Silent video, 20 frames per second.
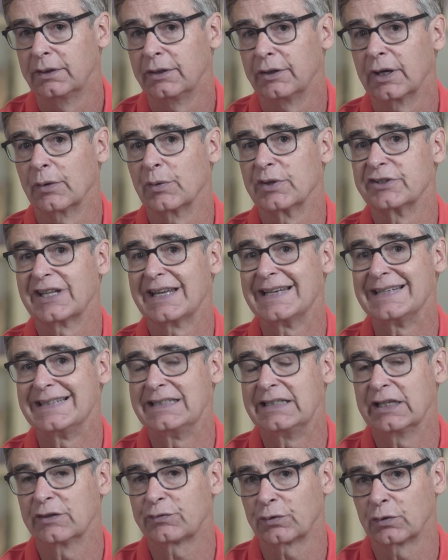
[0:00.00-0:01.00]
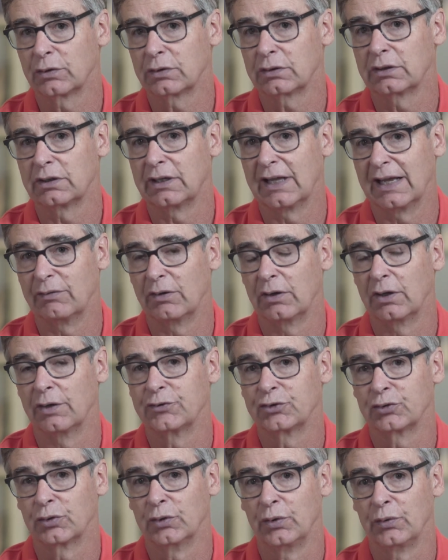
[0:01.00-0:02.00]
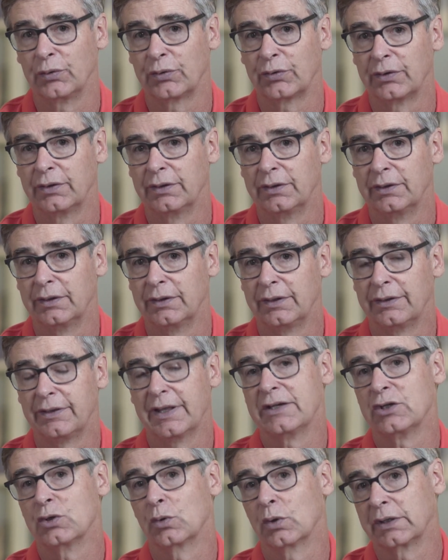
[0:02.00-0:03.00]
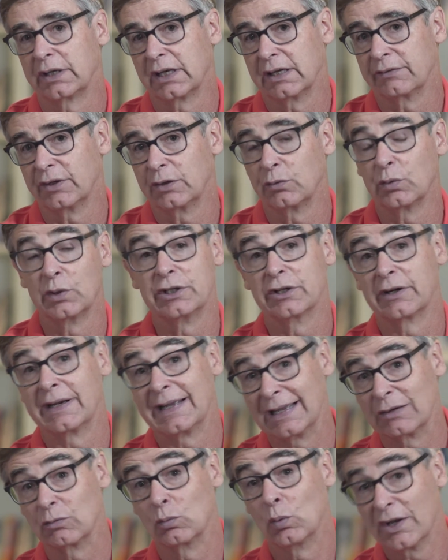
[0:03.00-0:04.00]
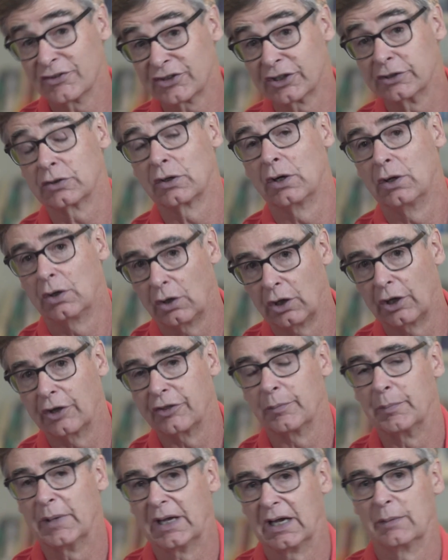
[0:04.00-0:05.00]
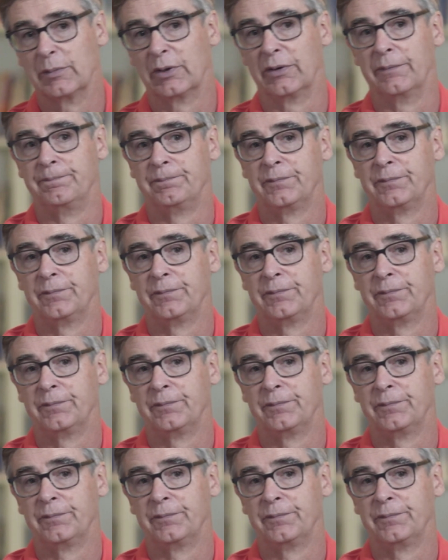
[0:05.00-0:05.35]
there was a different level of truth than you were giving when your hand wasn't on the Bible.